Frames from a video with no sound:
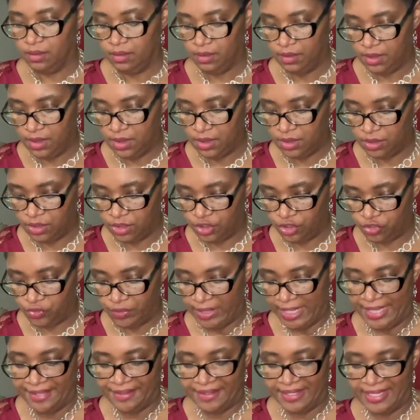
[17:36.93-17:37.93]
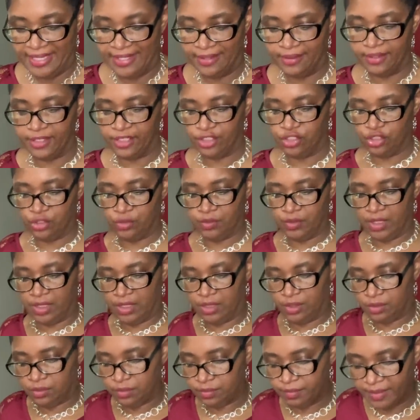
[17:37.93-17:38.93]
He's gonna try that and let you
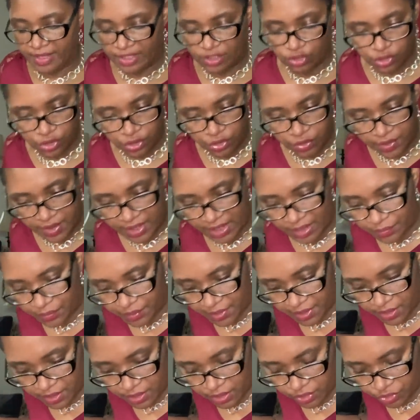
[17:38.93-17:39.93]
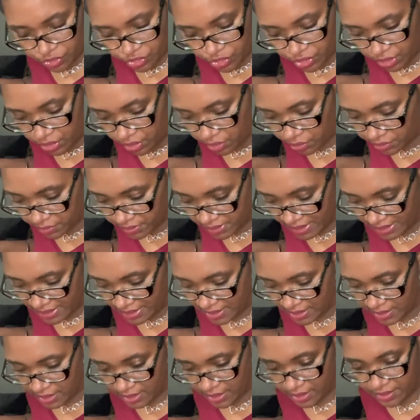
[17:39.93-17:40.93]
know. Make sure you get one of those things
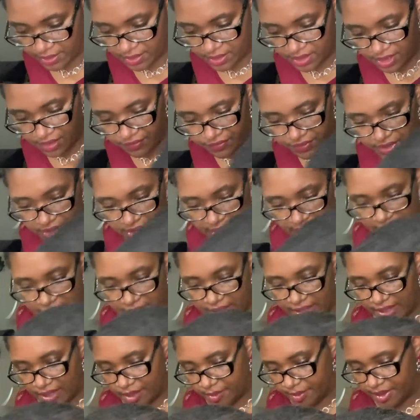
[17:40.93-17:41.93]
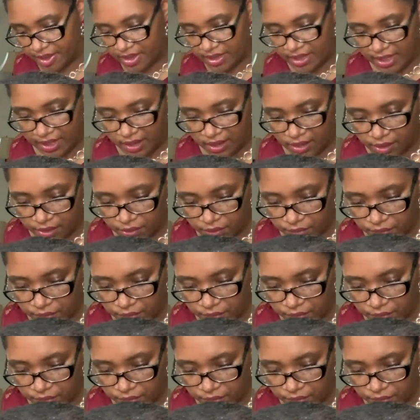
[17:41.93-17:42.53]
in there and see if it tastes like a potato.